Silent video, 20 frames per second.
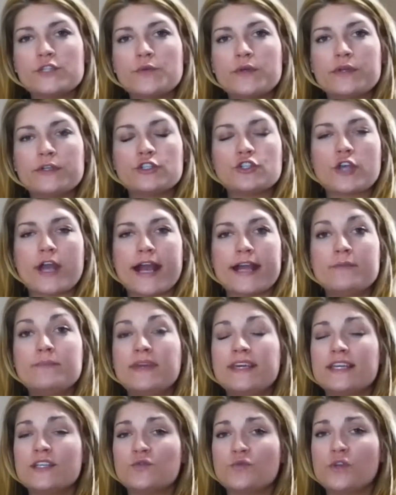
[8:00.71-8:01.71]
we were trying,
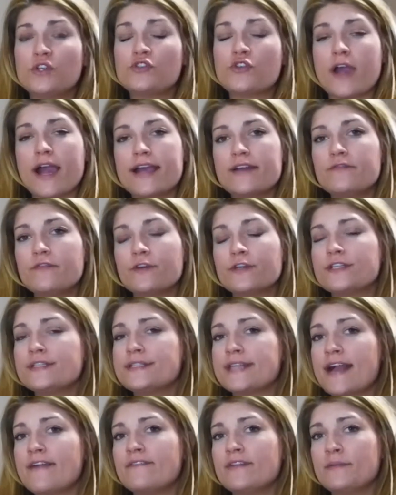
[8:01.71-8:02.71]
because we tried for
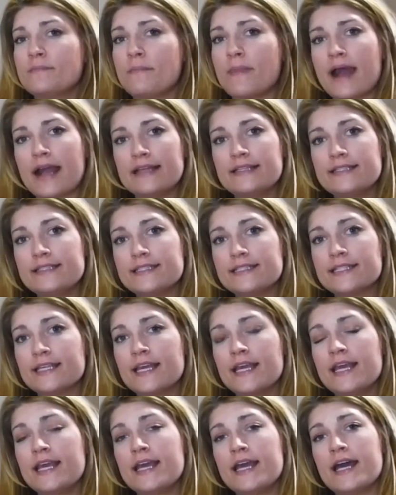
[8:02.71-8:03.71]
7 months,
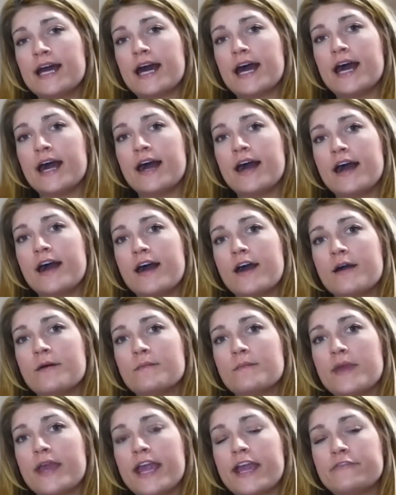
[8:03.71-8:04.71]

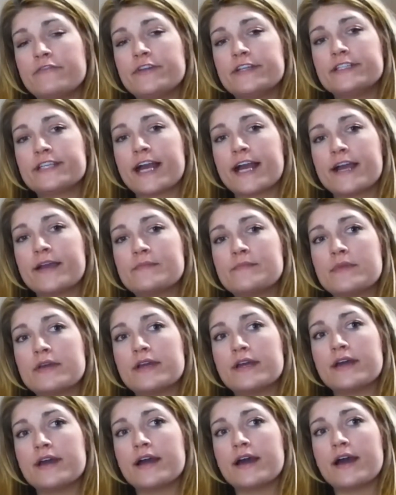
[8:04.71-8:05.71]
every time
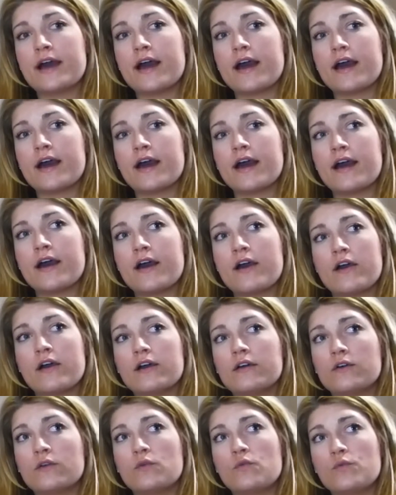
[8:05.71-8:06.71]

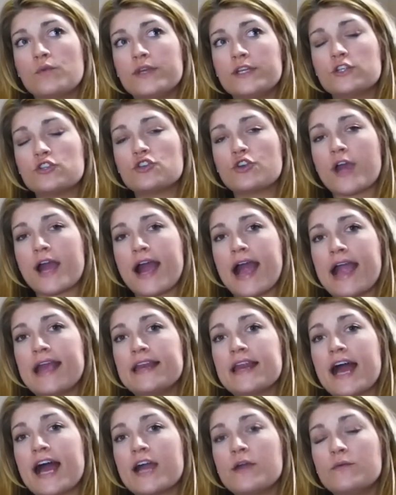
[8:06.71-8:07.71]
we
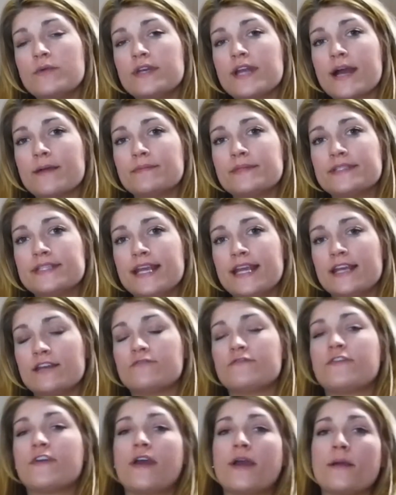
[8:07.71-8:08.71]
tried, I would abstain
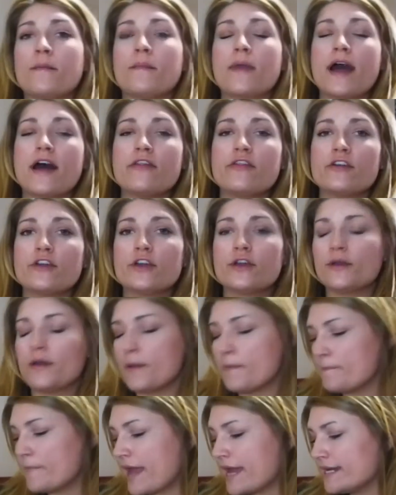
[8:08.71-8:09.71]
from other
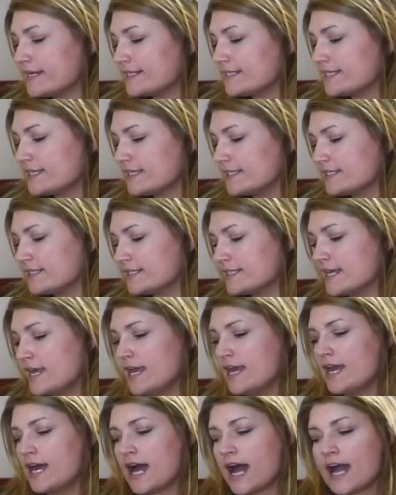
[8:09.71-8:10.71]
medicines.
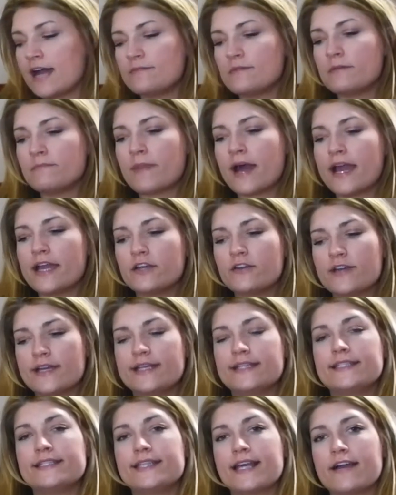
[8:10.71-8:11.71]
I'm a
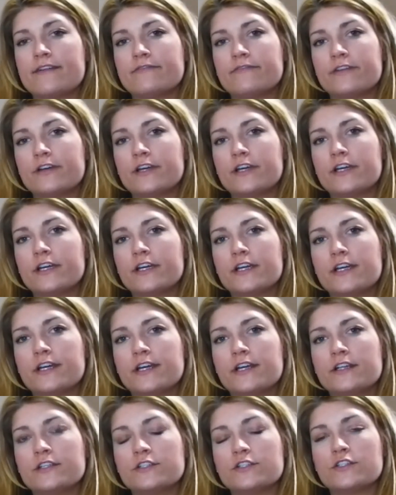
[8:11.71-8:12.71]
migraine sufferer,
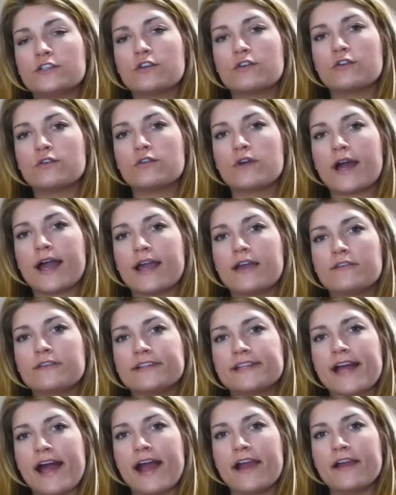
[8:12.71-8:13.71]
so I
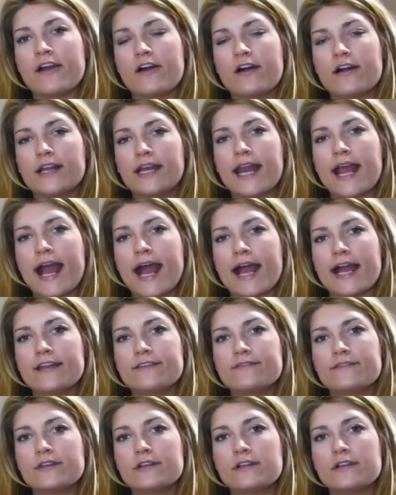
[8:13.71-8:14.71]
rely on
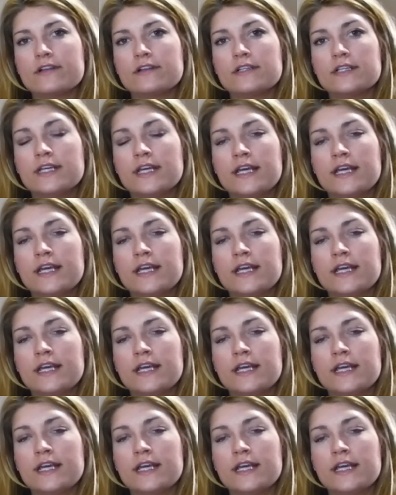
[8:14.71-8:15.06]
Advil.